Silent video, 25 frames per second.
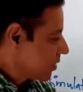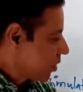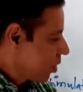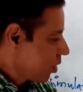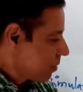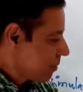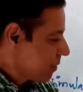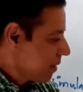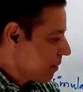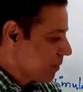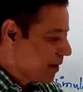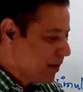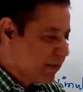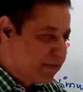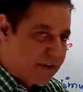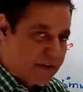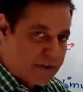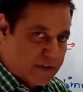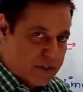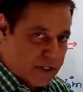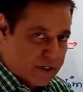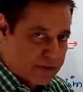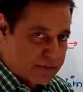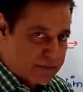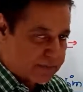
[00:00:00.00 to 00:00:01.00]
or memory
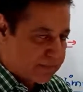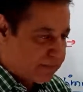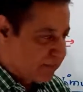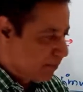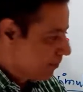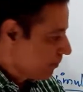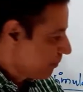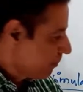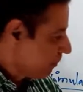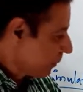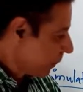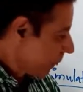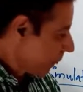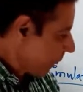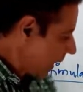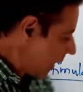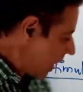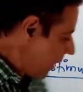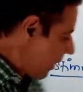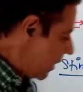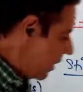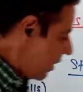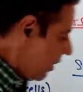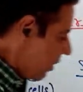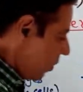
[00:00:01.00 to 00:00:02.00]
function.
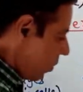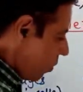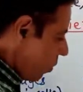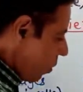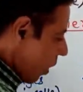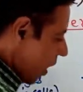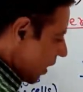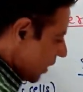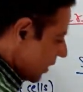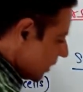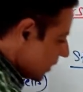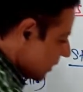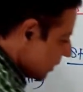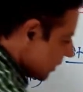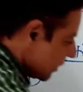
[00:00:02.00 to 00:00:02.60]
What